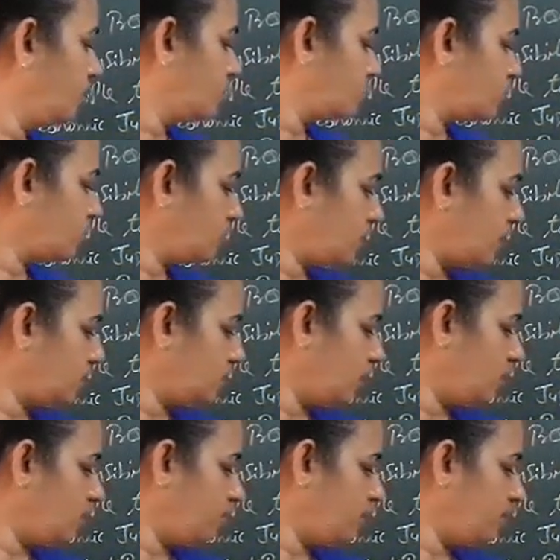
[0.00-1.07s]
so that
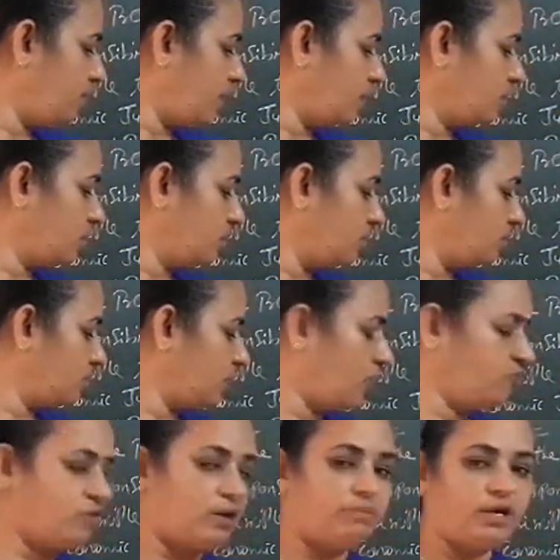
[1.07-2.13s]
the people,
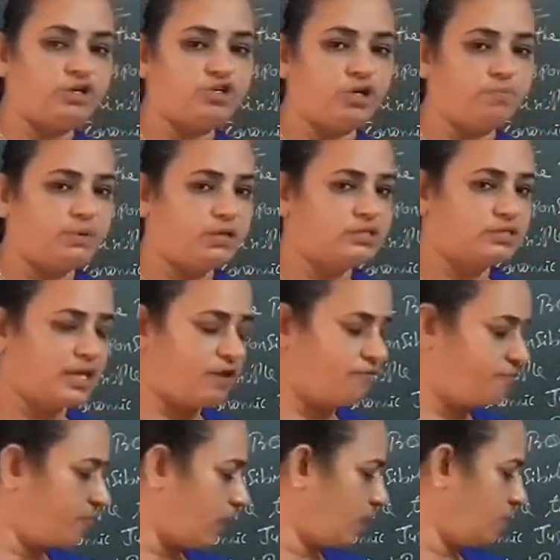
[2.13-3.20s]
the environment should be
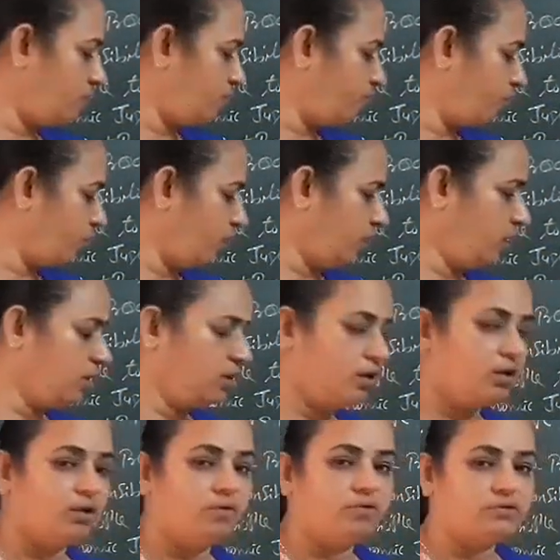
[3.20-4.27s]
safe and
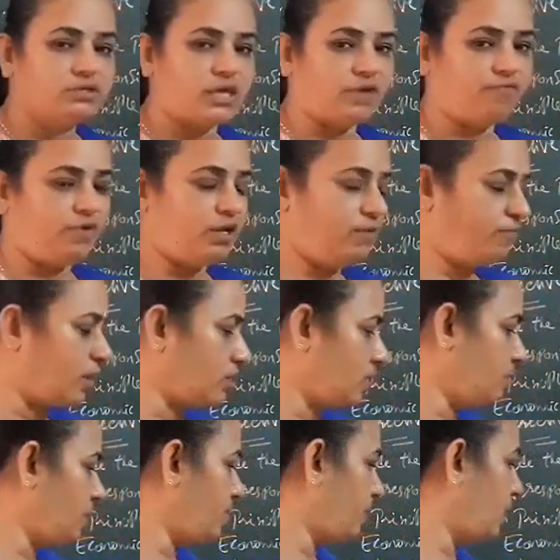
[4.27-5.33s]
safely for
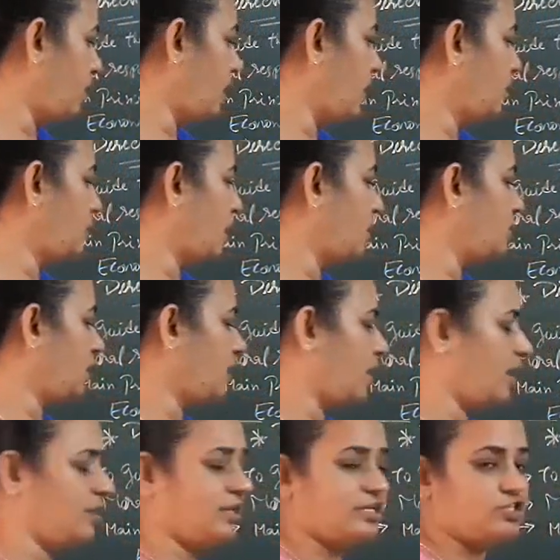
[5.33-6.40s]
the people, and their
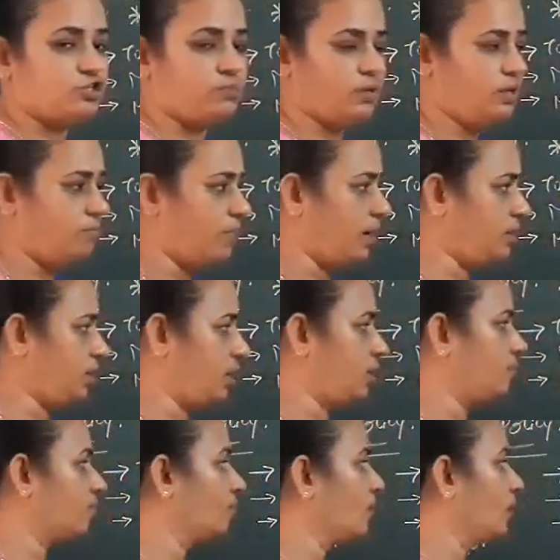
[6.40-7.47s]
health is to be maintained.
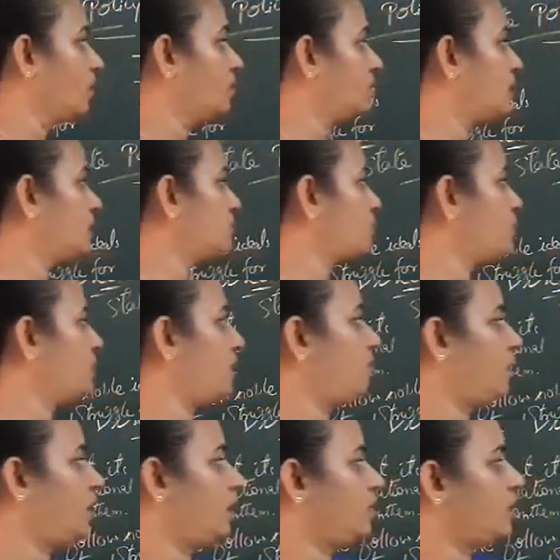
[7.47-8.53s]
Thus we
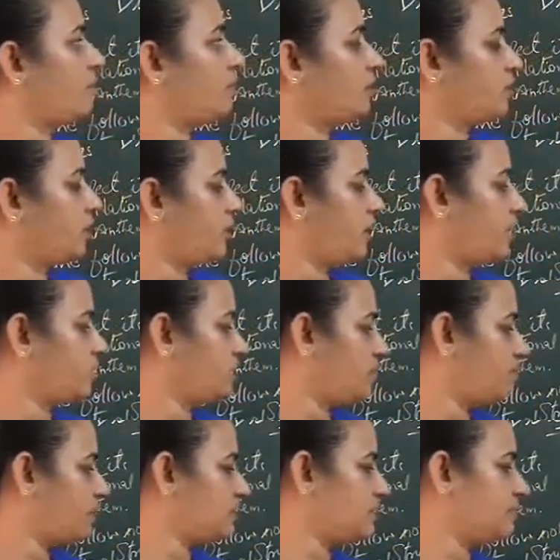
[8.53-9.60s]
have learned about the
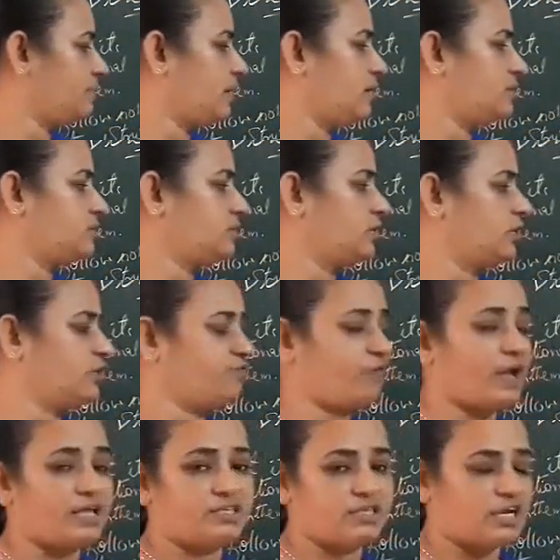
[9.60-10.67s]
directive principles, its
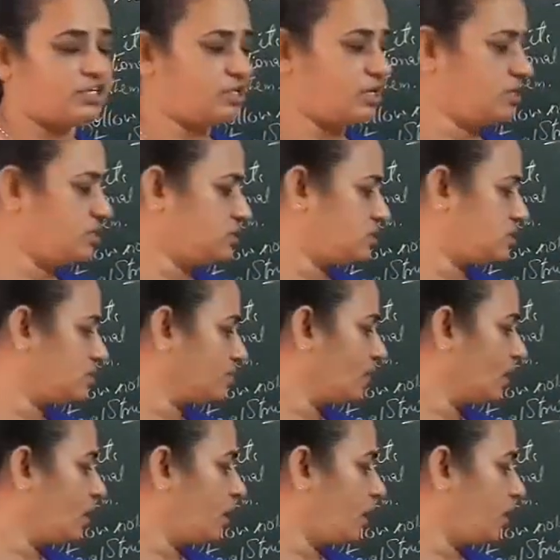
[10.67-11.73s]
5 sections,
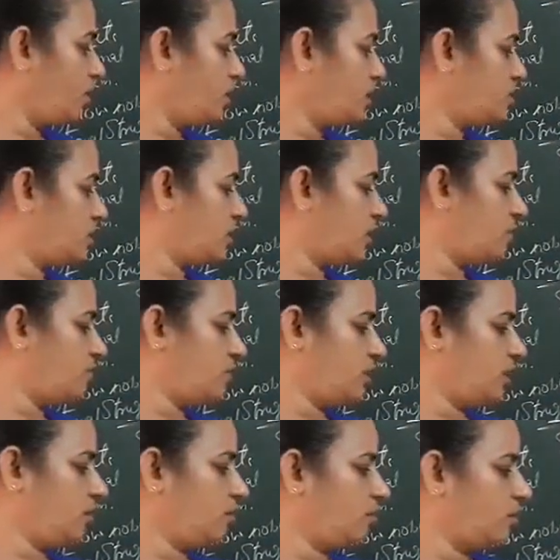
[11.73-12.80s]
and each and
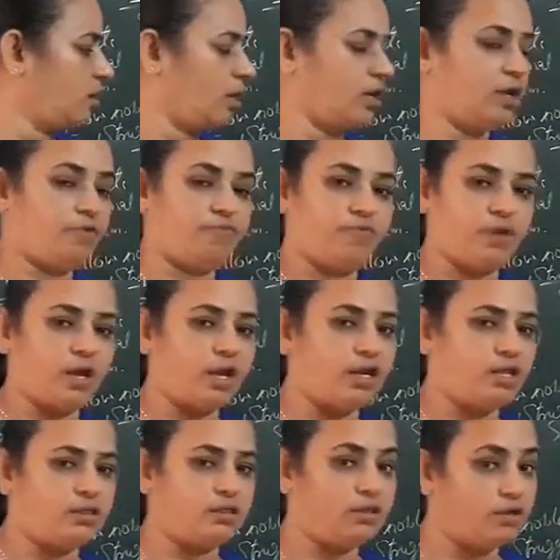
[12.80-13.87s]
everything. If
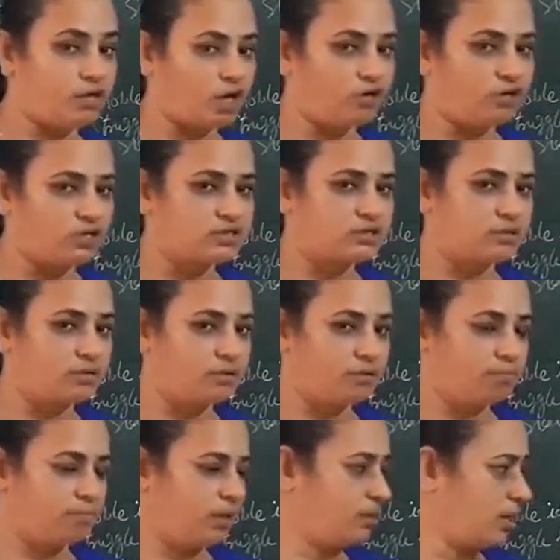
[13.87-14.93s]
any doubt is
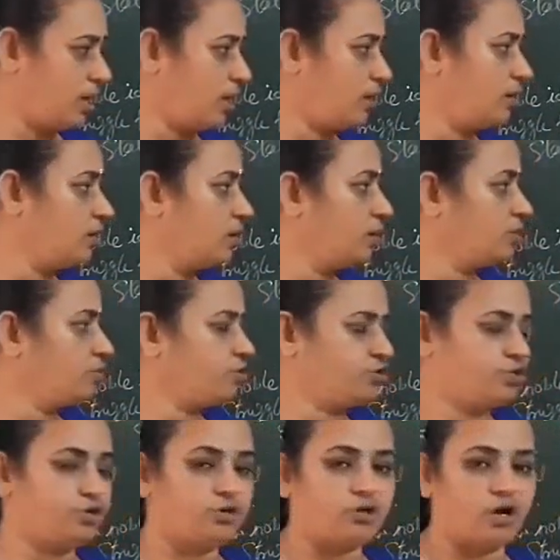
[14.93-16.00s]
being there, you
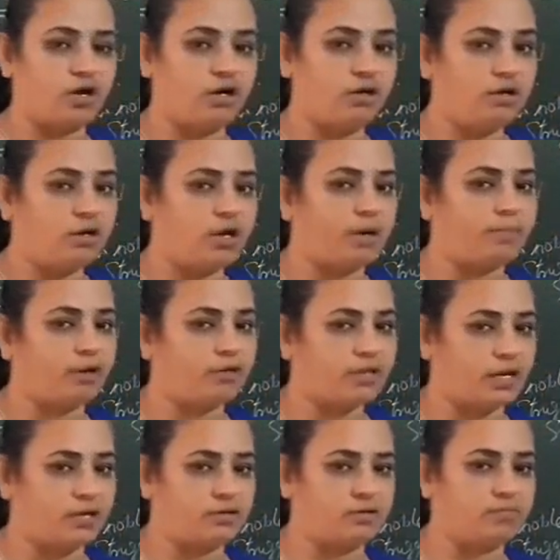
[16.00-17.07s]
should call about that.